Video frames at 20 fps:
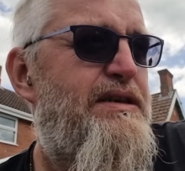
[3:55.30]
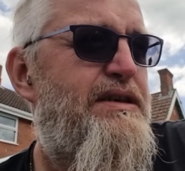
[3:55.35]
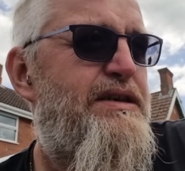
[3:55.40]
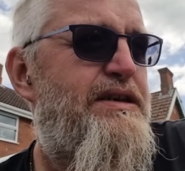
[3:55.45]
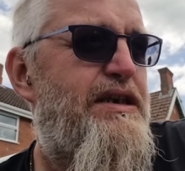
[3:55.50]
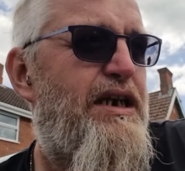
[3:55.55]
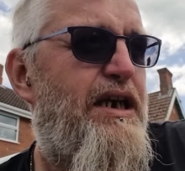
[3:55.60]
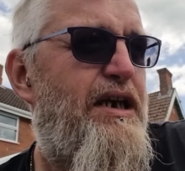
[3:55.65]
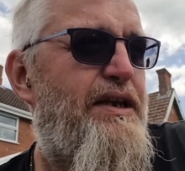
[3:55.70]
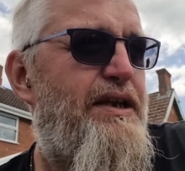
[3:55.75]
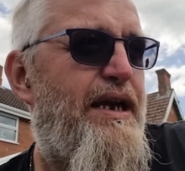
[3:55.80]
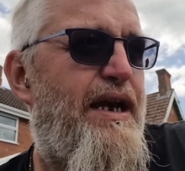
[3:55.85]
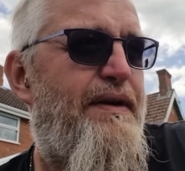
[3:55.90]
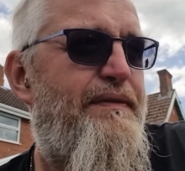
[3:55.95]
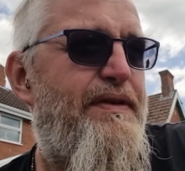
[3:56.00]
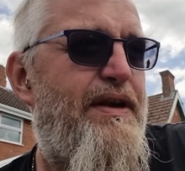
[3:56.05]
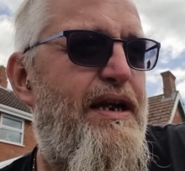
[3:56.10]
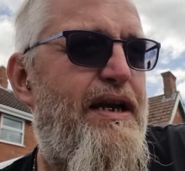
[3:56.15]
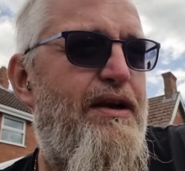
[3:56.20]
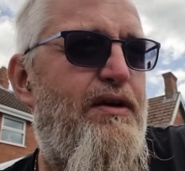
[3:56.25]
so they're
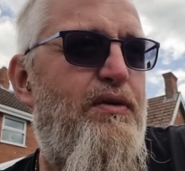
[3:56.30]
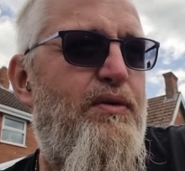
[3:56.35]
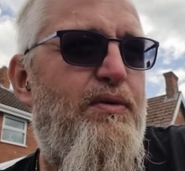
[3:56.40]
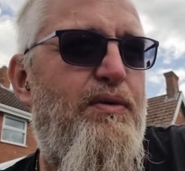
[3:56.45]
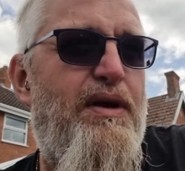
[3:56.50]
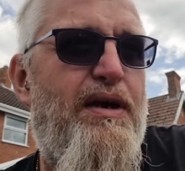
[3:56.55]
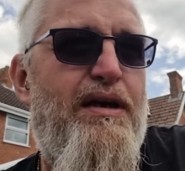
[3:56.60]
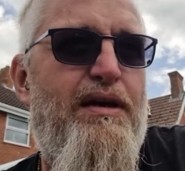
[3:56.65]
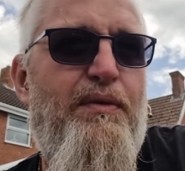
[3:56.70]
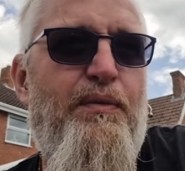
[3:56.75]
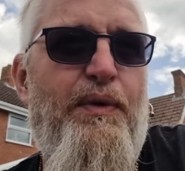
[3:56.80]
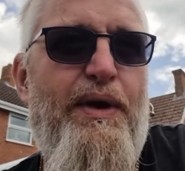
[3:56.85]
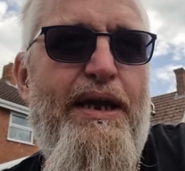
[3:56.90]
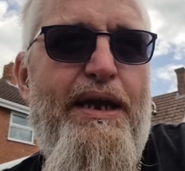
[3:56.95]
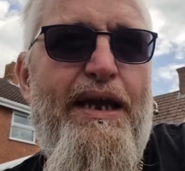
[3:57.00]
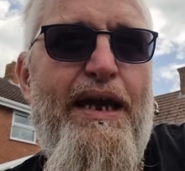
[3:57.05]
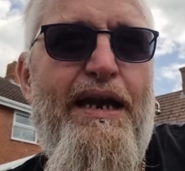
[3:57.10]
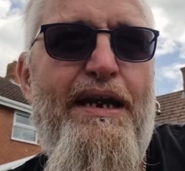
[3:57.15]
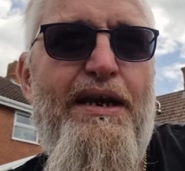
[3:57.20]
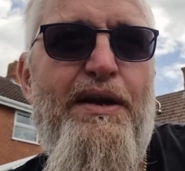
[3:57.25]
having a little
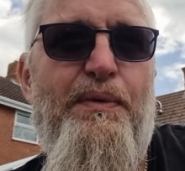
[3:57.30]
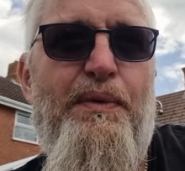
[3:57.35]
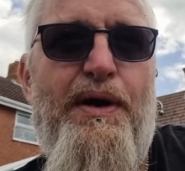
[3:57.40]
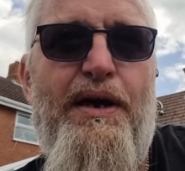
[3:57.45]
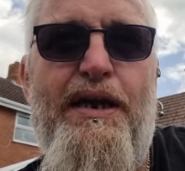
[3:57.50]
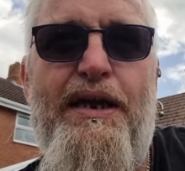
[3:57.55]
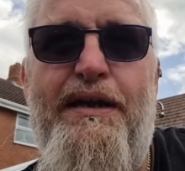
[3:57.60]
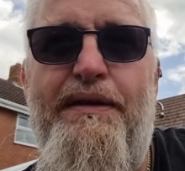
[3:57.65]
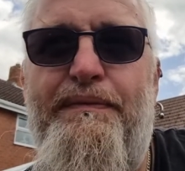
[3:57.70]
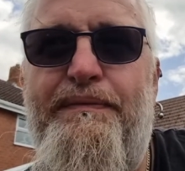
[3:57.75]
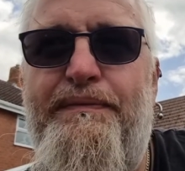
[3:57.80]
weekend away.